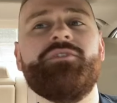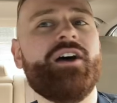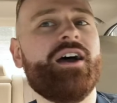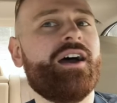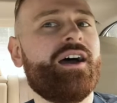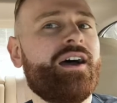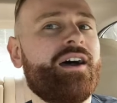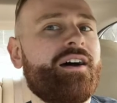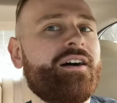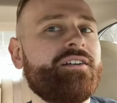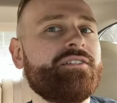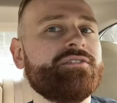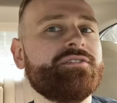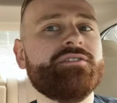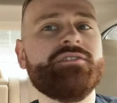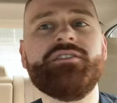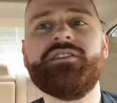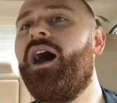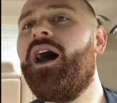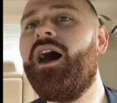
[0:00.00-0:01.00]

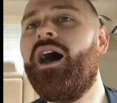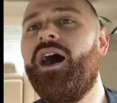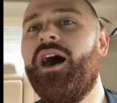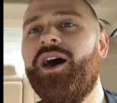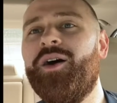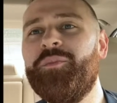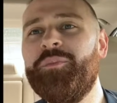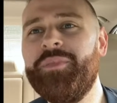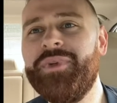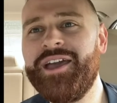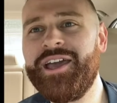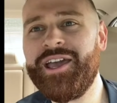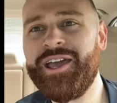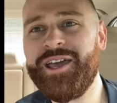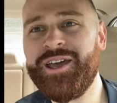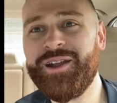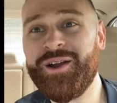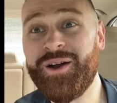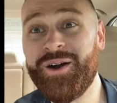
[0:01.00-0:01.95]
vows. Oh man,